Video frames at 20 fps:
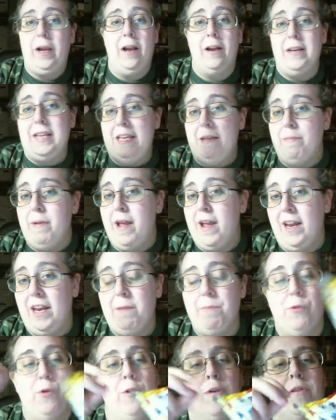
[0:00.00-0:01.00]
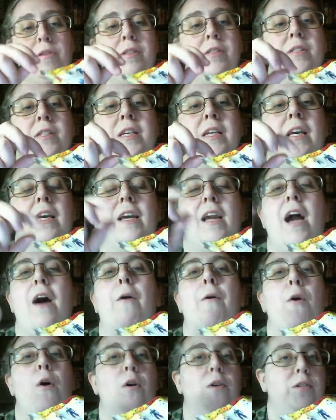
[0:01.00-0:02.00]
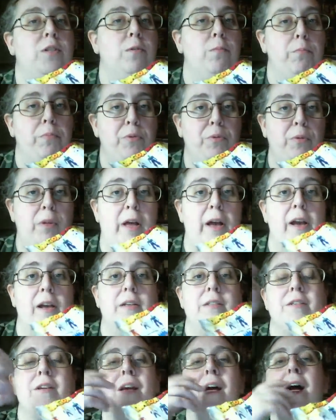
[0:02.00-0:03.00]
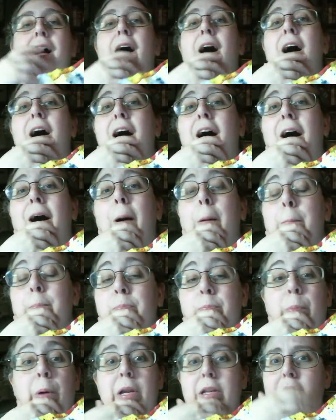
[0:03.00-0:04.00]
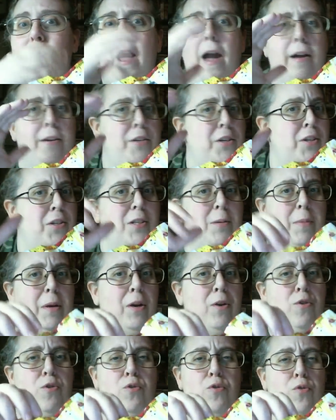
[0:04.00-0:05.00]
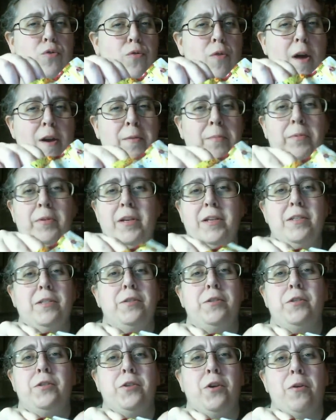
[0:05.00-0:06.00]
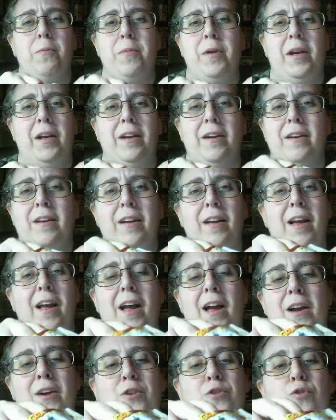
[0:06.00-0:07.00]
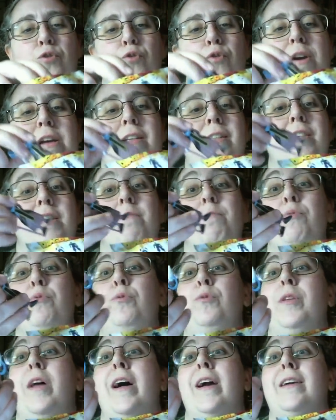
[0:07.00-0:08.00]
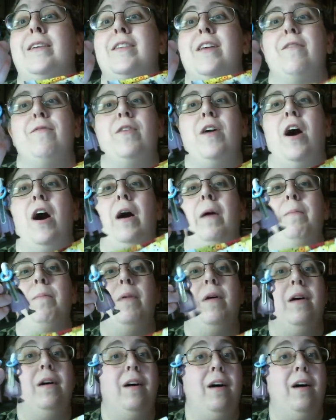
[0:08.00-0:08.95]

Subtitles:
on eBay anymore and seeking out awesome bootlegs. But yeah, just some incredibly disturbing and crazy bootlegs have come